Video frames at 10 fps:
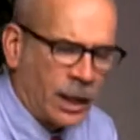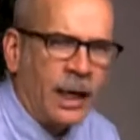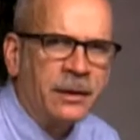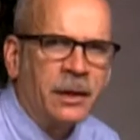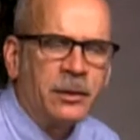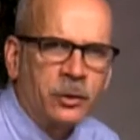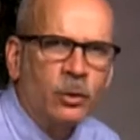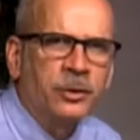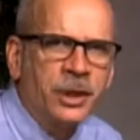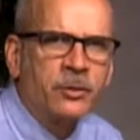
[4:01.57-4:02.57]
and then the
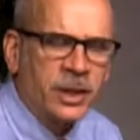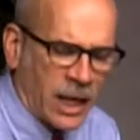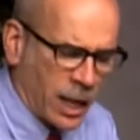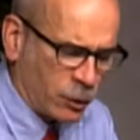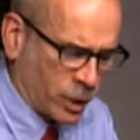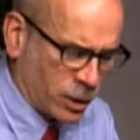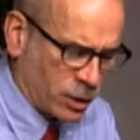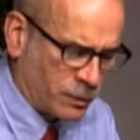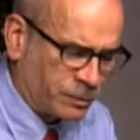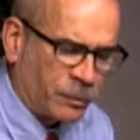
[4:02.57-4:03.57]
school district address.